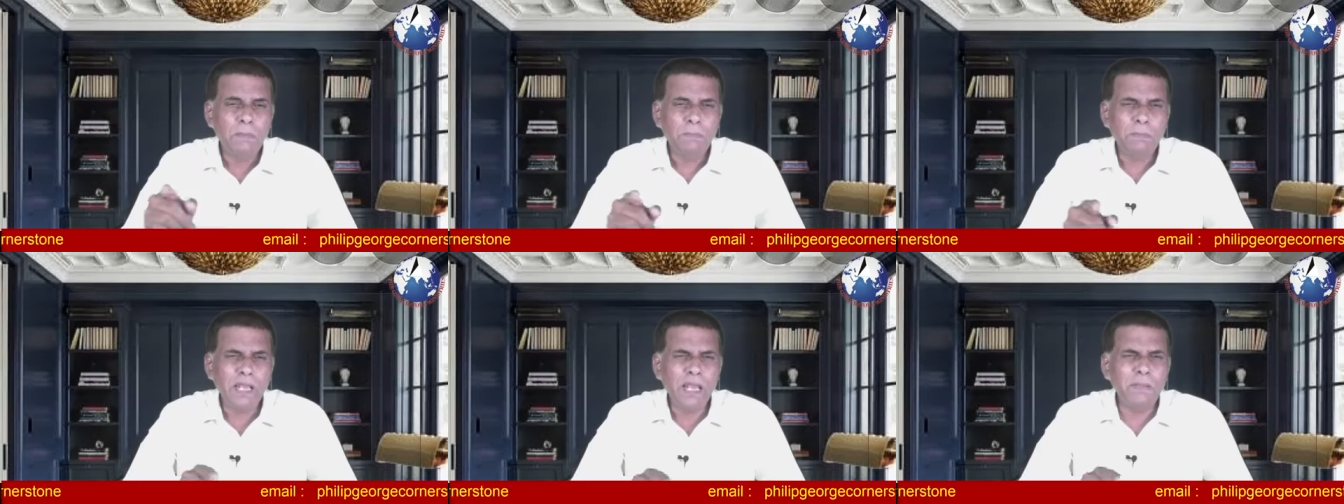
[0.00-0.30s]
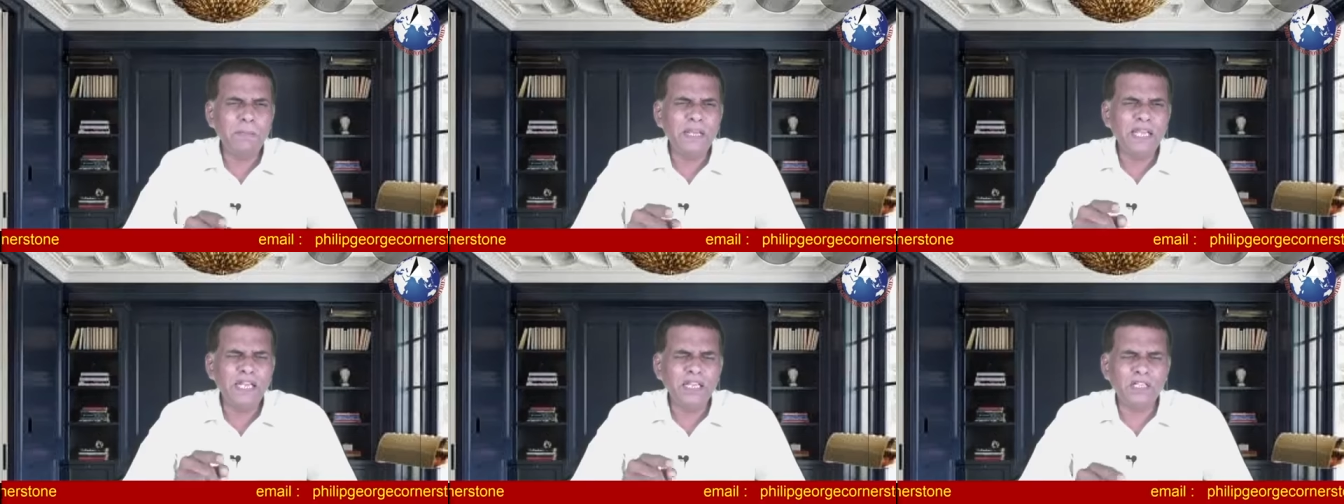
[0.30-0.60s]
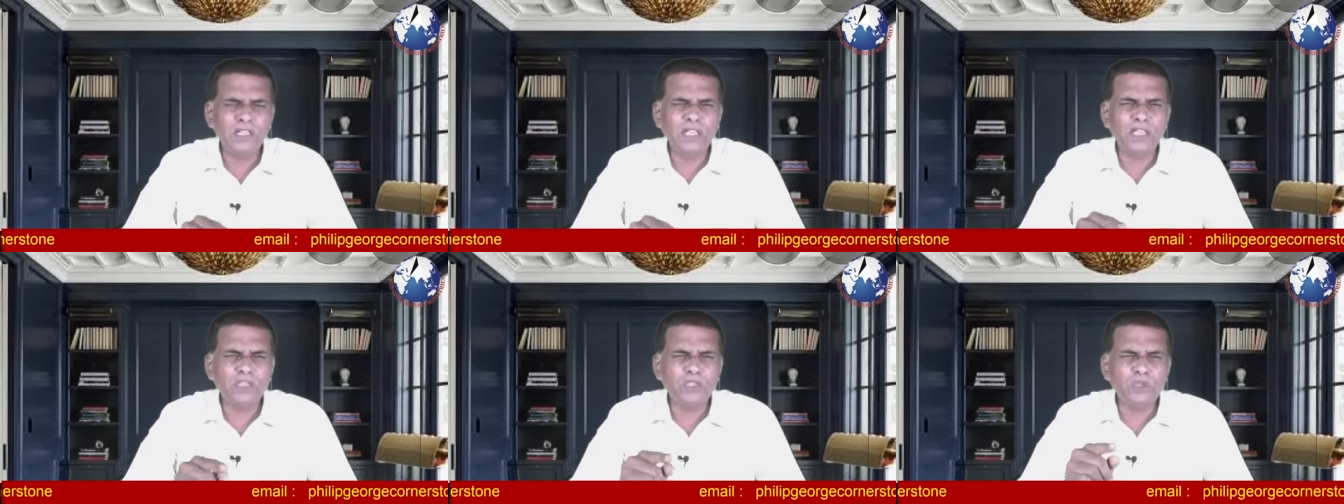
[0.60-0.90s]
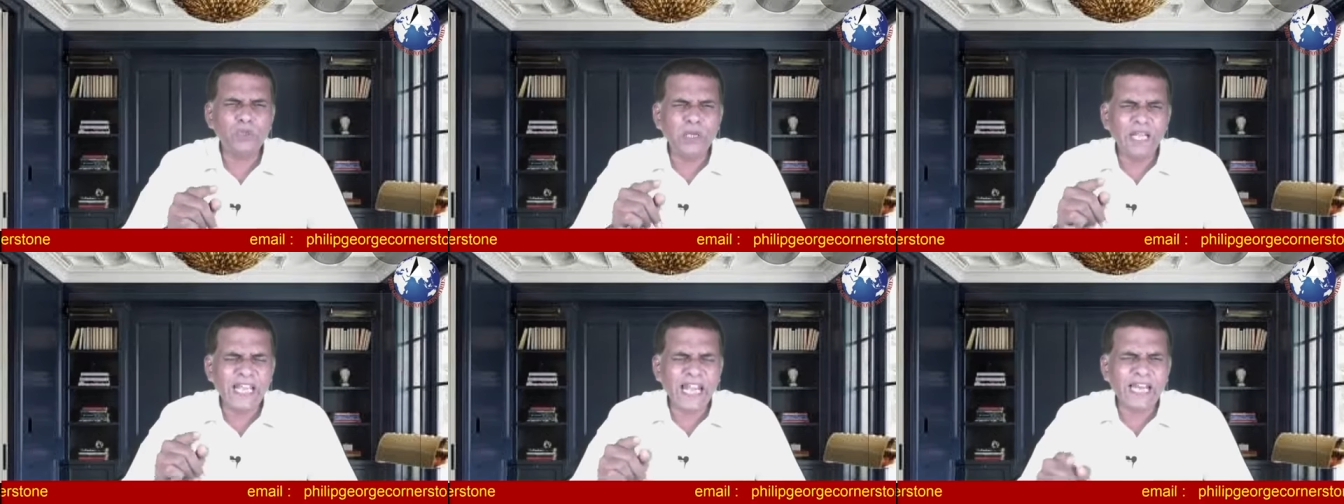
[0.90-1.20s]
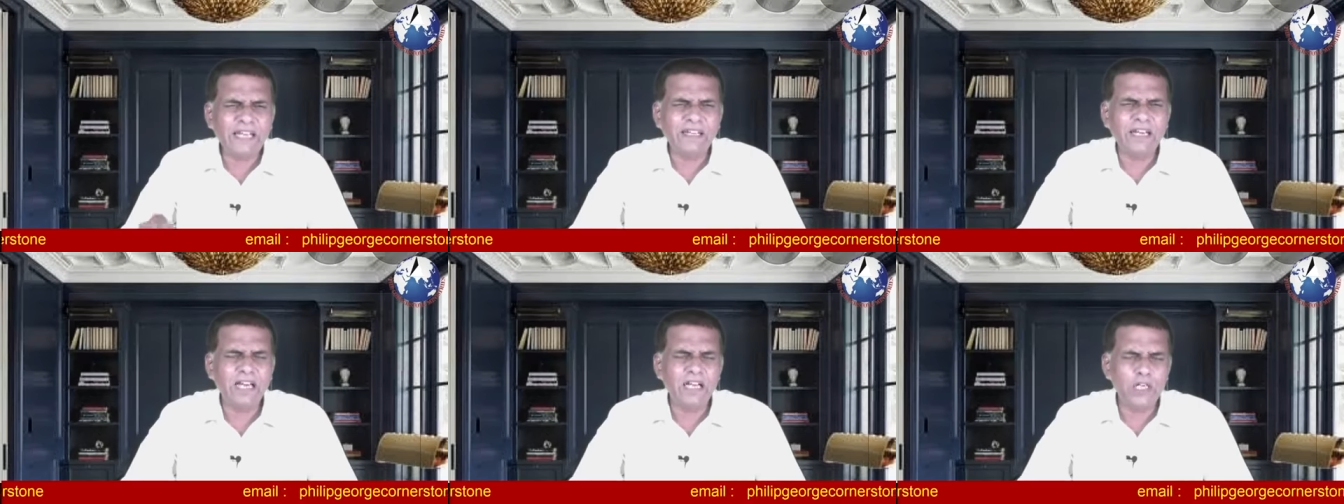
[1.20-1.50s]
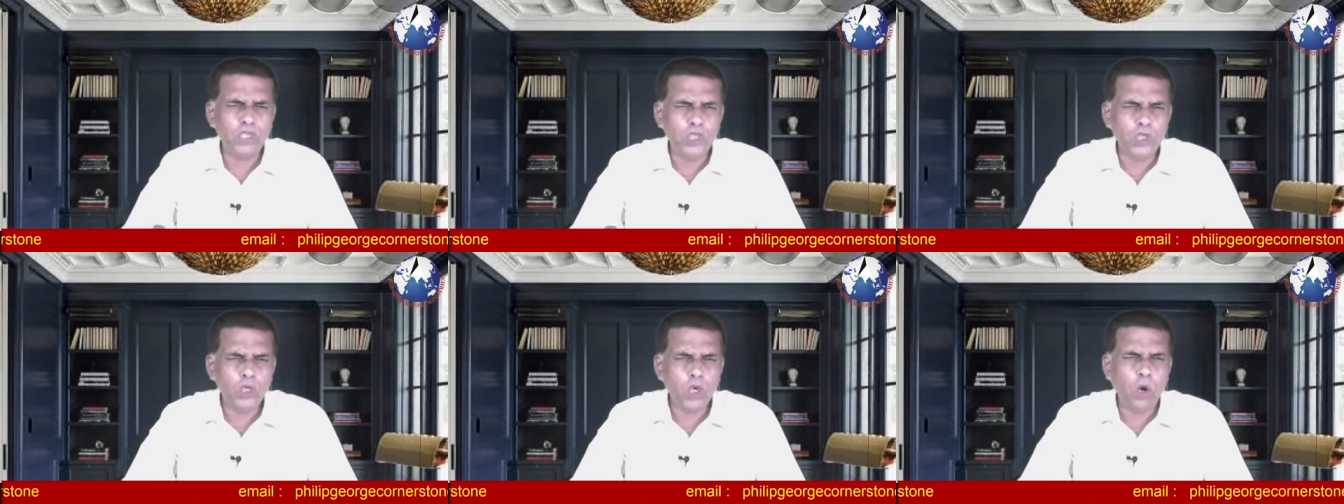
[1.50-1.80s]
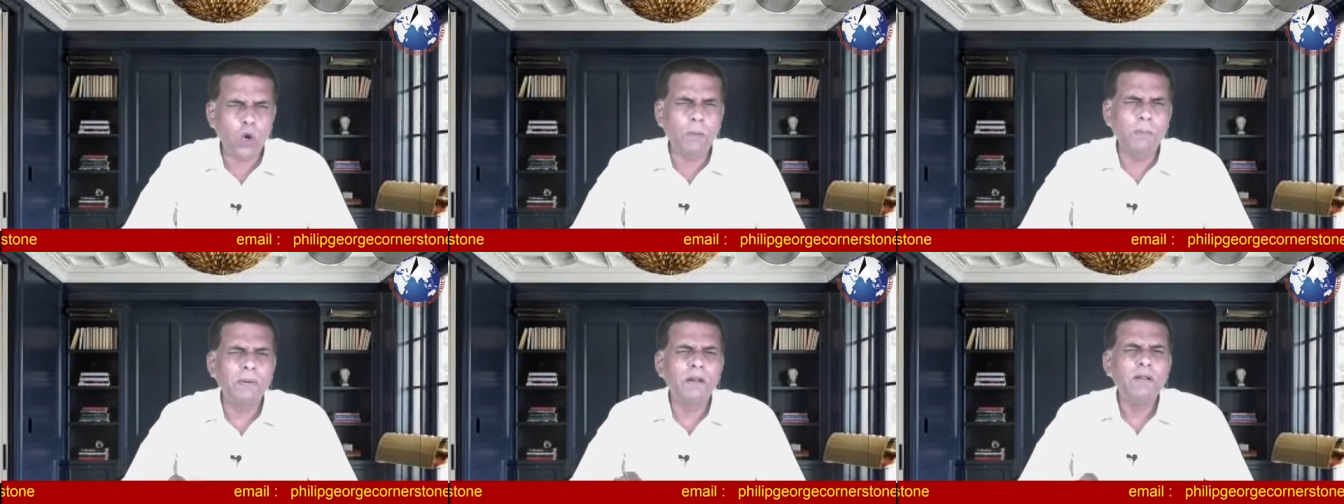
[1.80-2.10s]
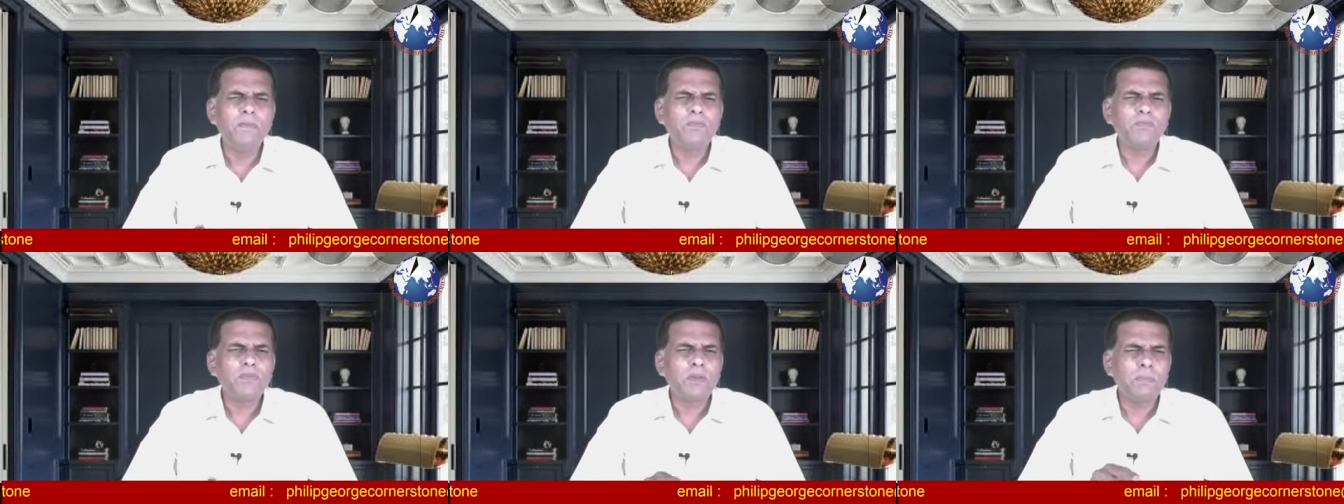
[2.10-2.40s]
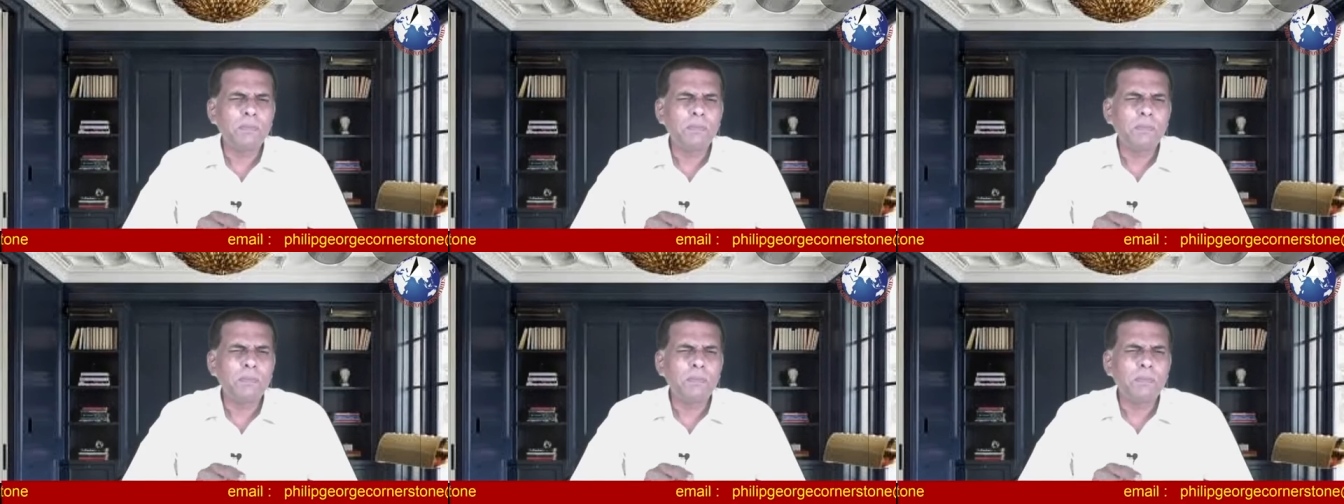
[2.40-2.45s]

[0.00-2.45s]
Maybe it is to get a job.